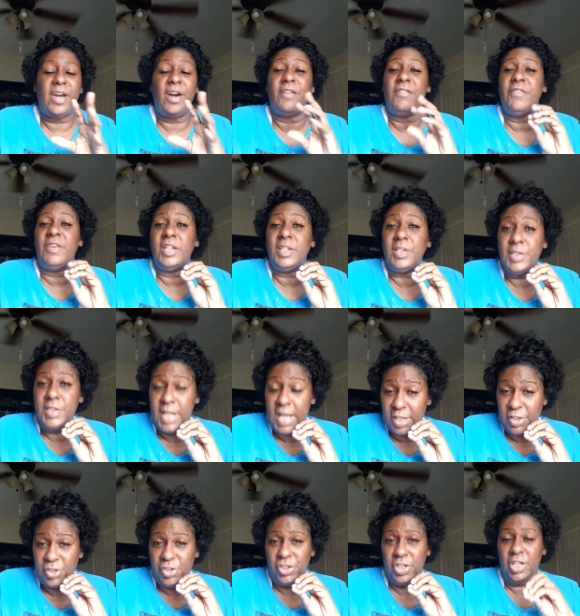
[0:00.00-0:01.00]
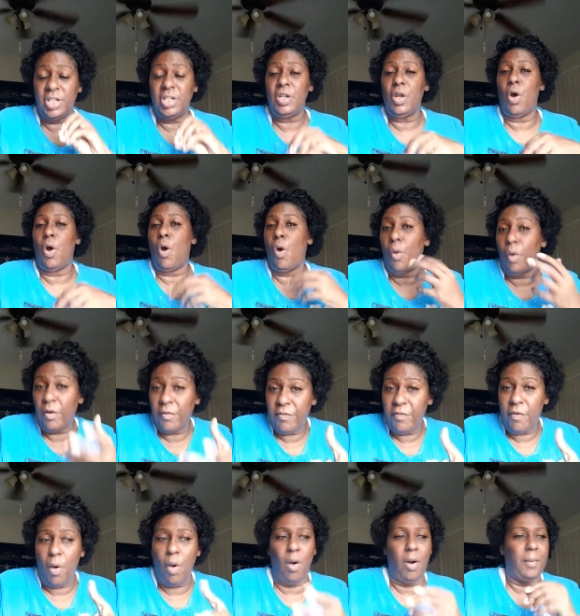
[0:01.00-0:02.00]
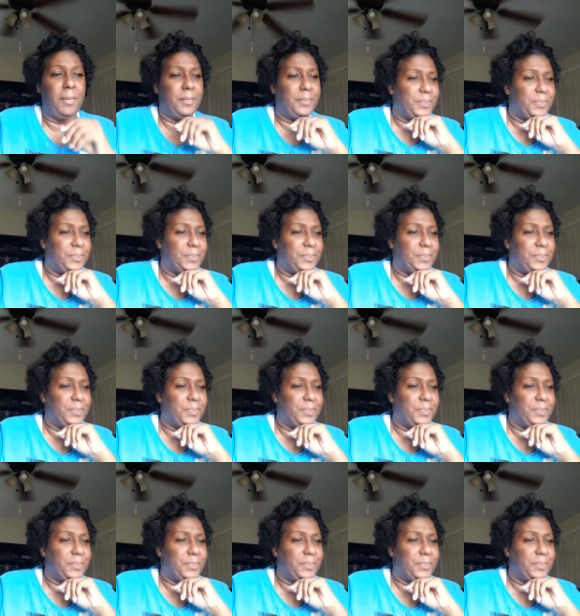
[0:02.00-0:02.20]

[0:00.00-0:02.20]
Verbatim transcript: a foundation or form.